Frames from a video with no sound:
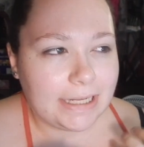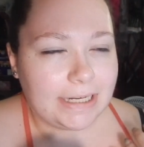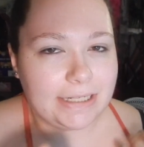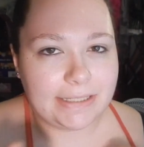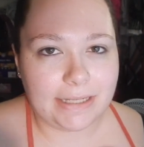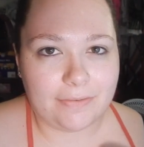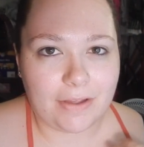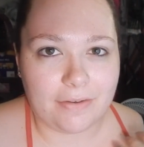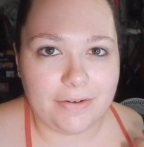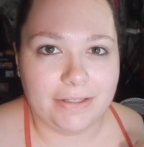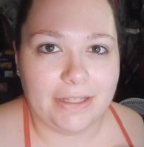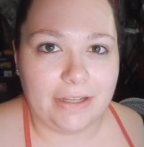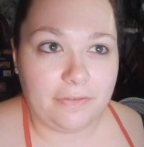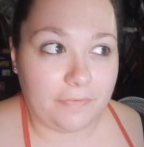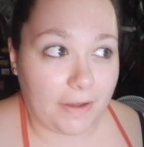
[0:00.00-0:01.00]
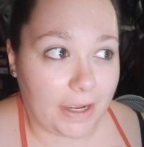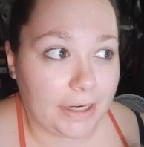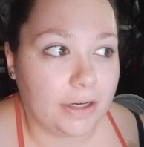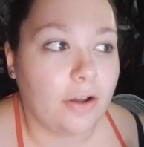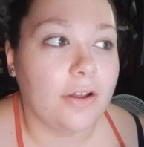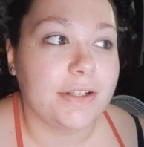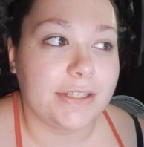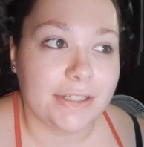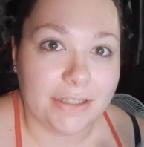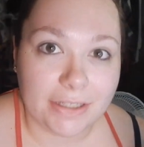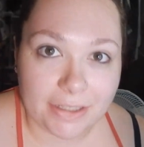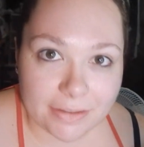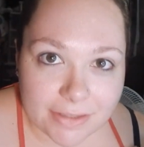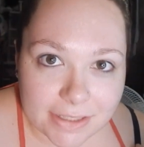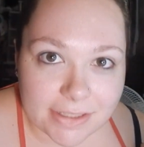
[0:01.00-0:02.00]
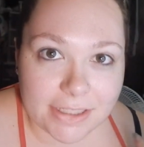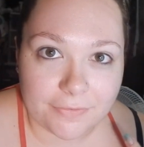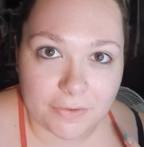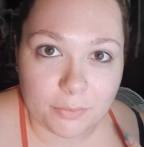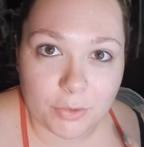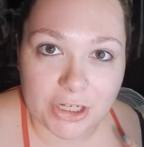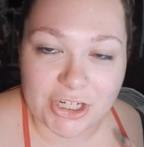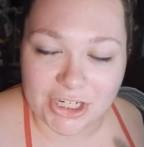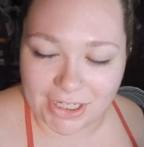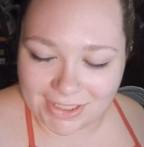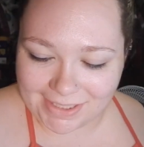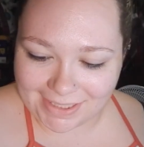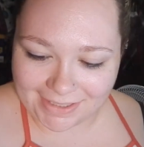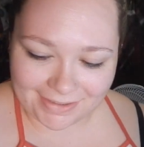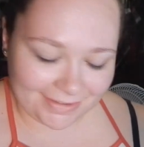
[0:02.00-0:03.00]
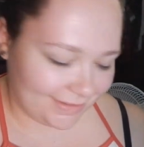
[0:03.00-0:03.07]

instead of having to like find constantly like 6 different brushes.